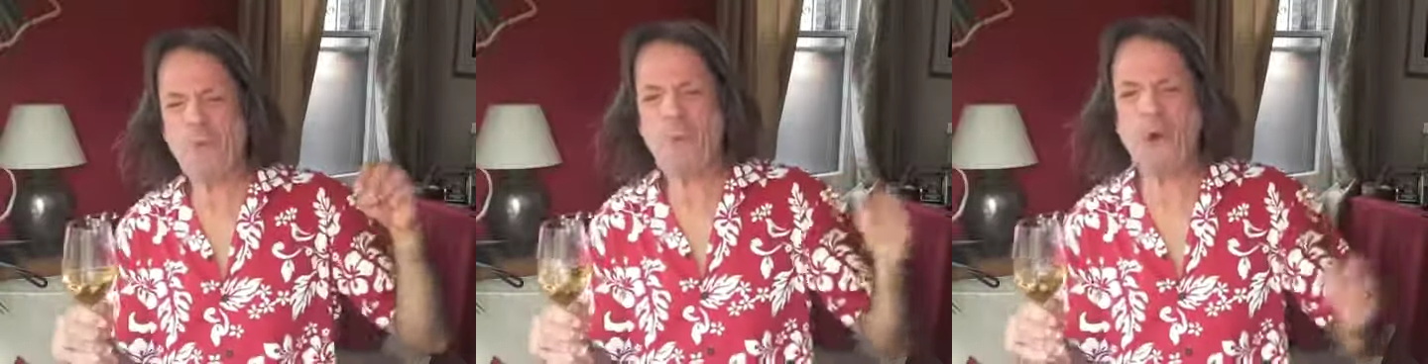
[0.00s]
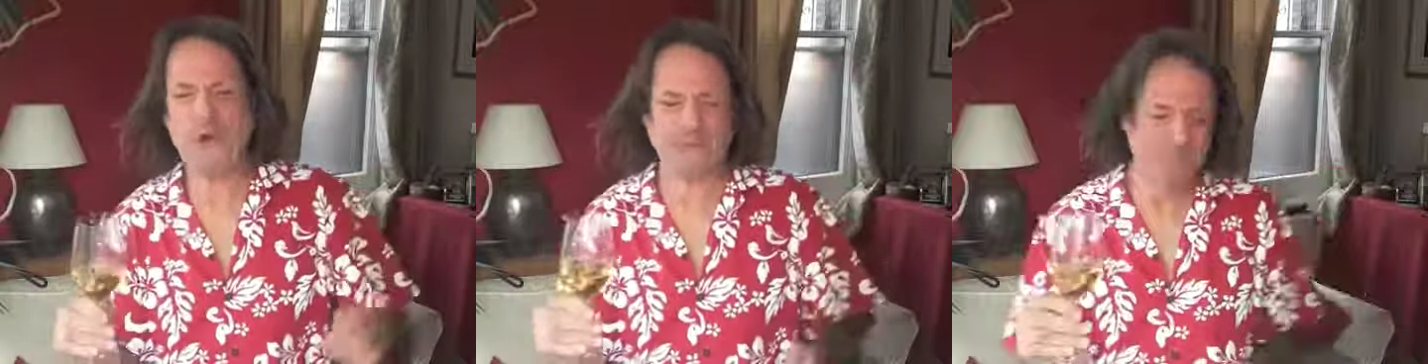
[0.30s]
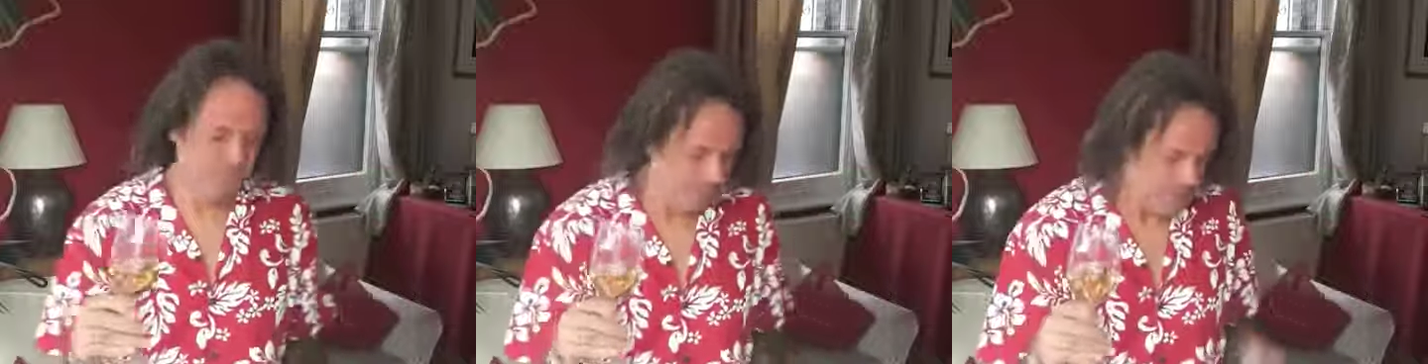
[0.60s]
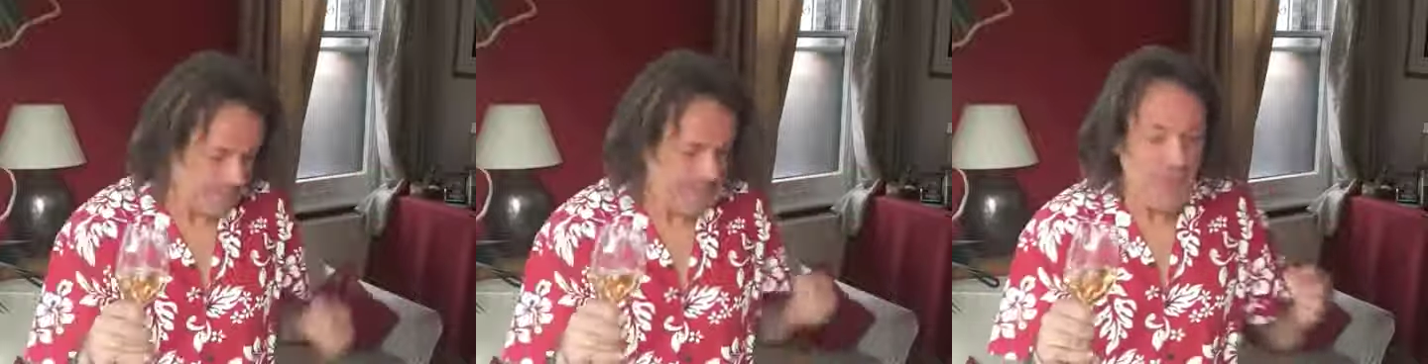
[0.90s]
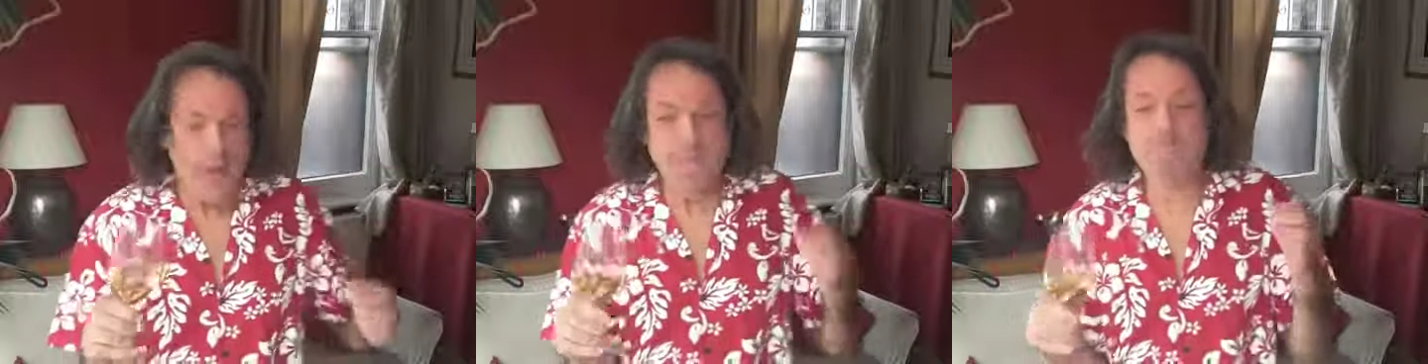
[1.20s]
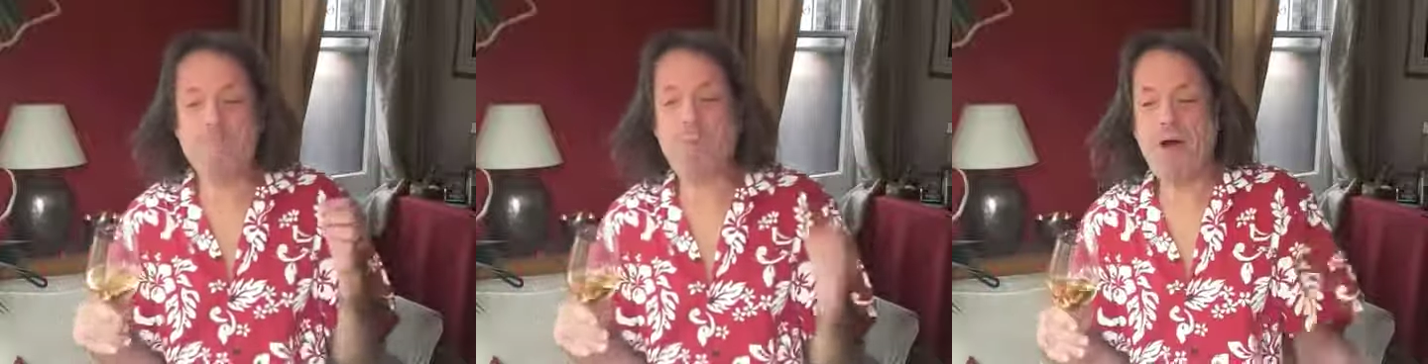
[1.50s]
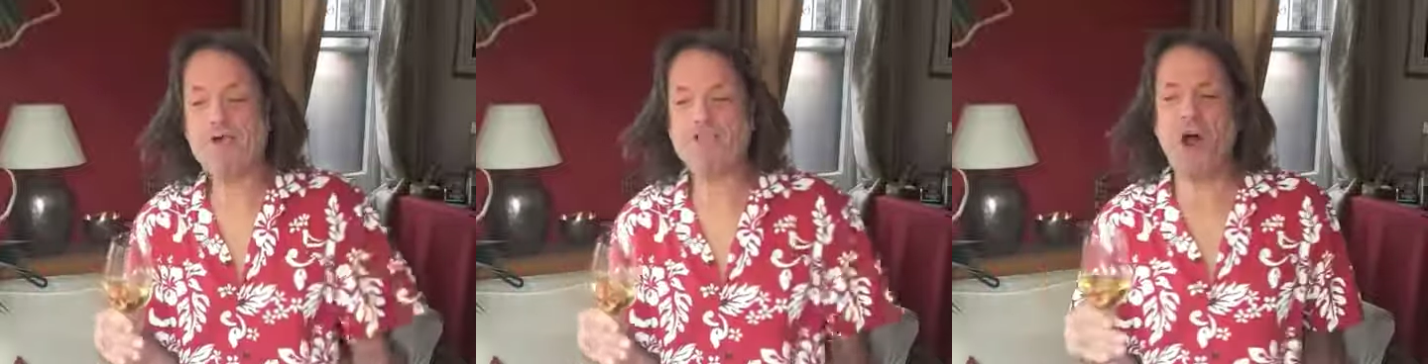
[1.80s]
Whoa.
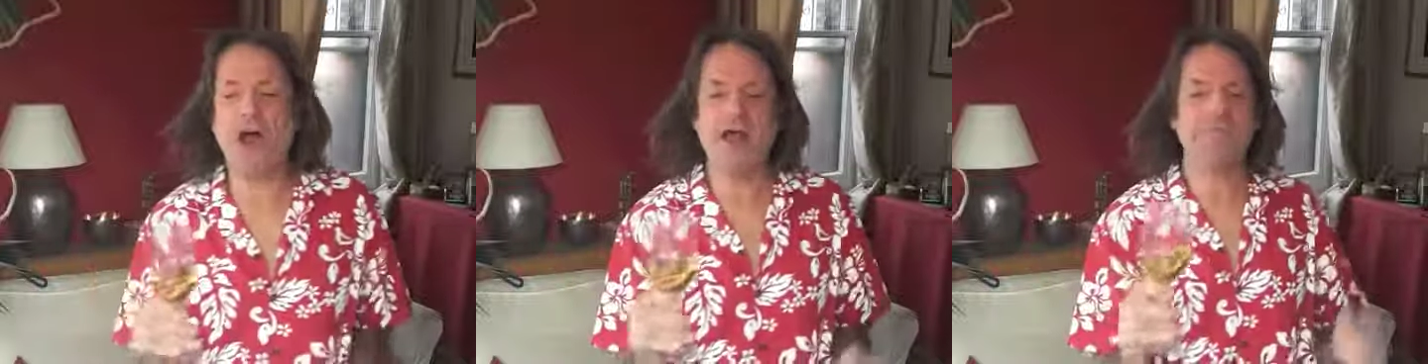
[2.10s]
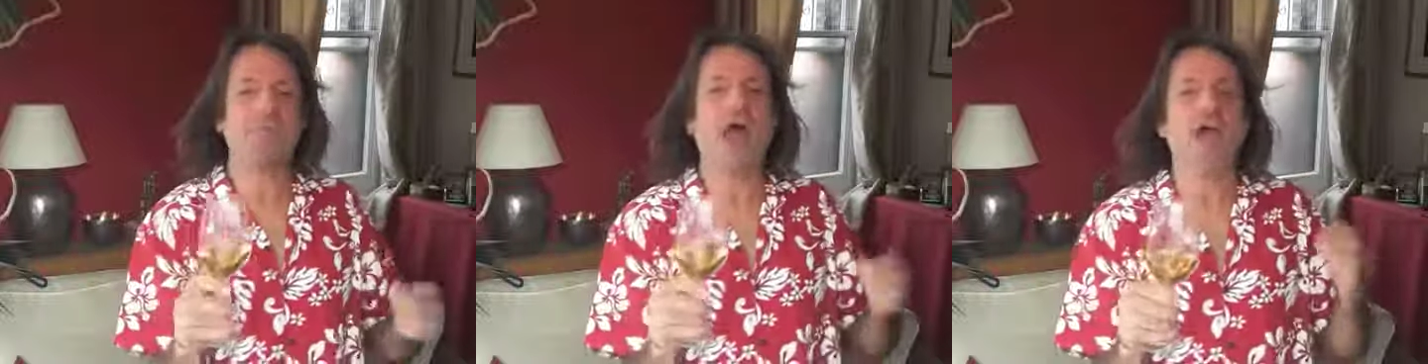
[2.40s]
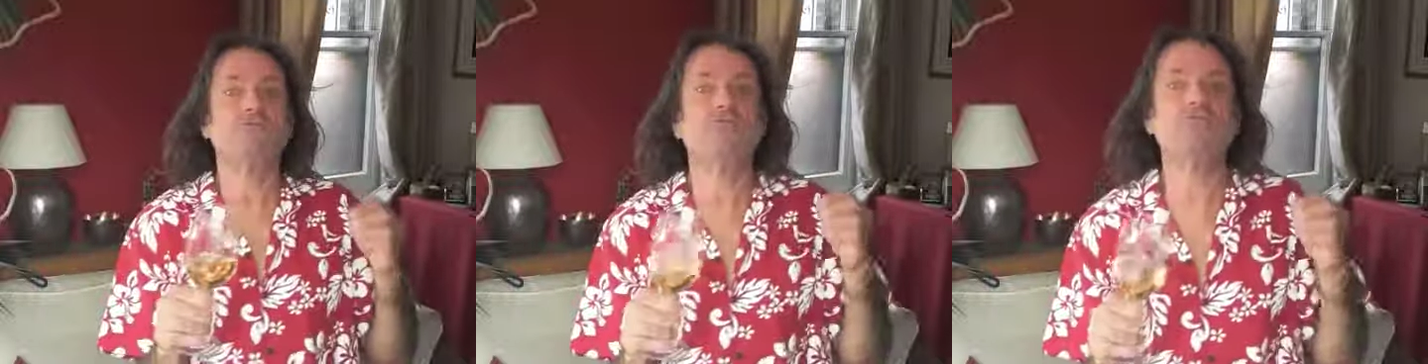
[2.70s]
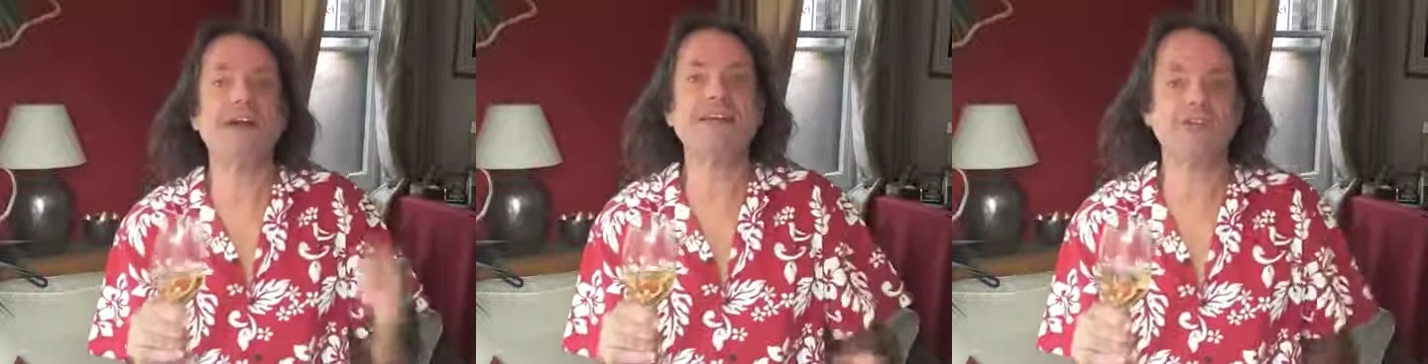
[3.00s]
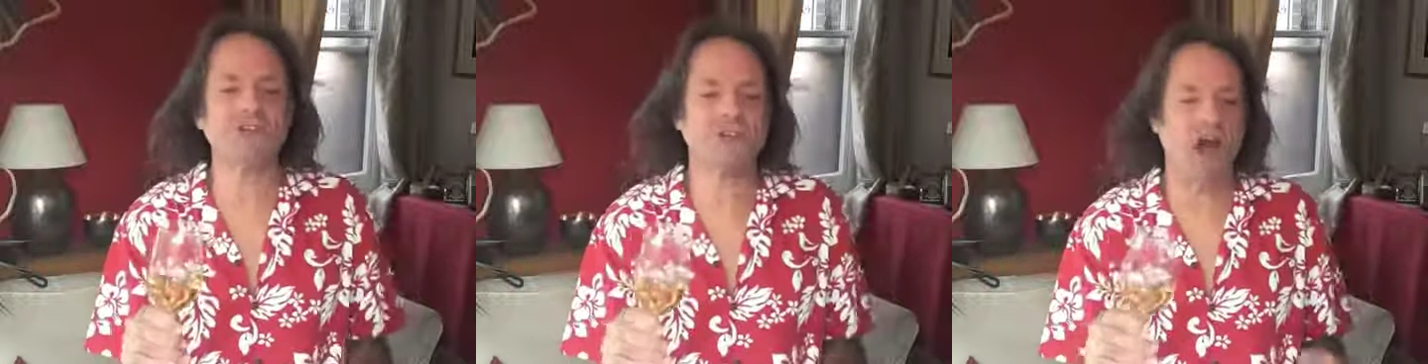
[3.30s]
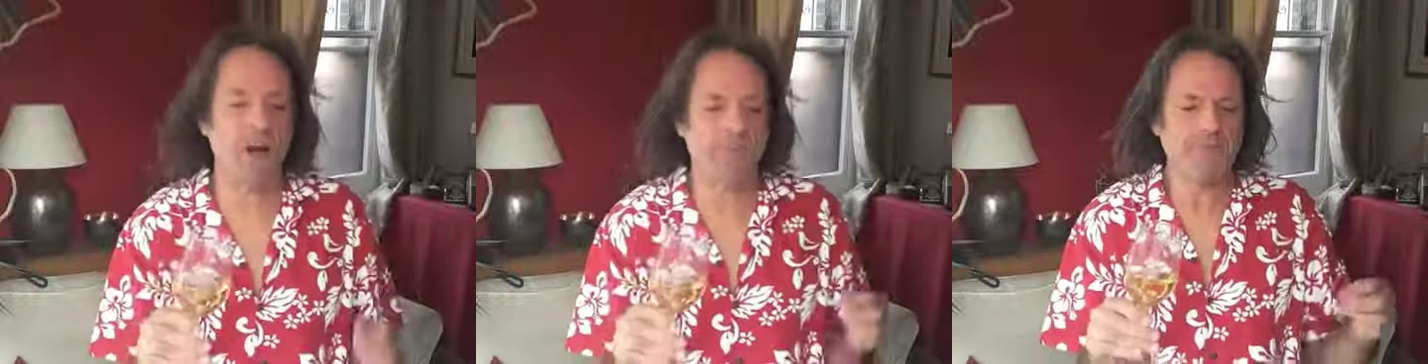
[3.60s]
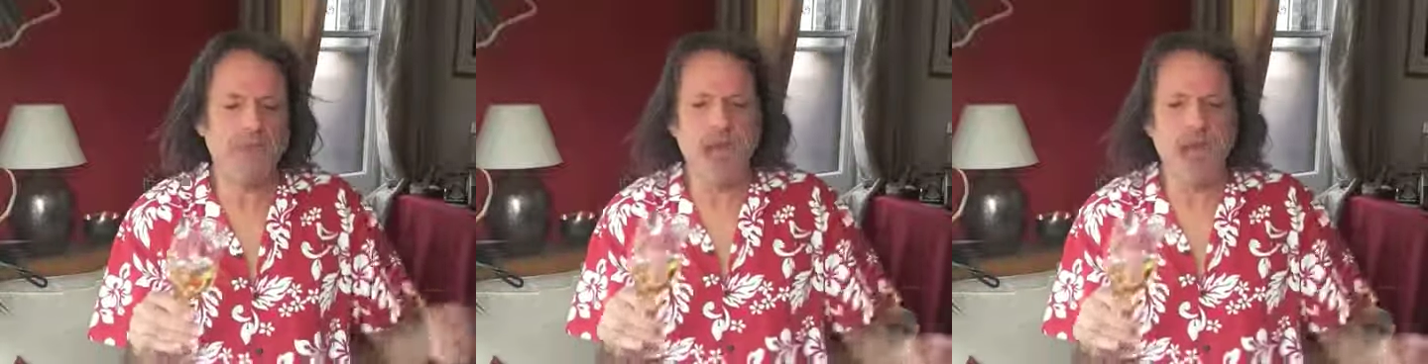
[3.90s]
Bone dry and razor sharp